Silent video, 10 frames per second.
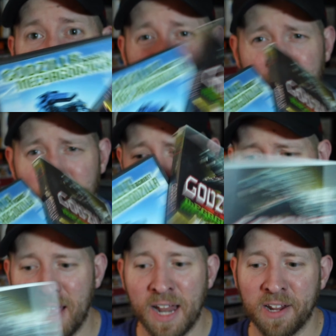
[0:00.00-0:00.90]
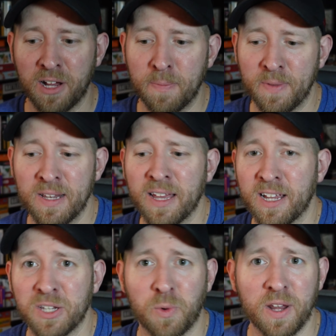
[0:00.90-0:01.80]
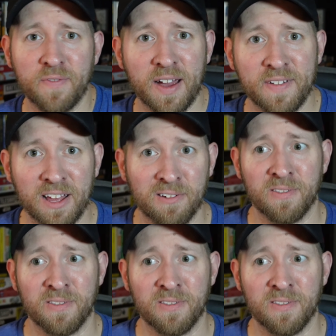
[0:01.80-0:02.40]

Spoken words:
so those will be lotted up in like a $25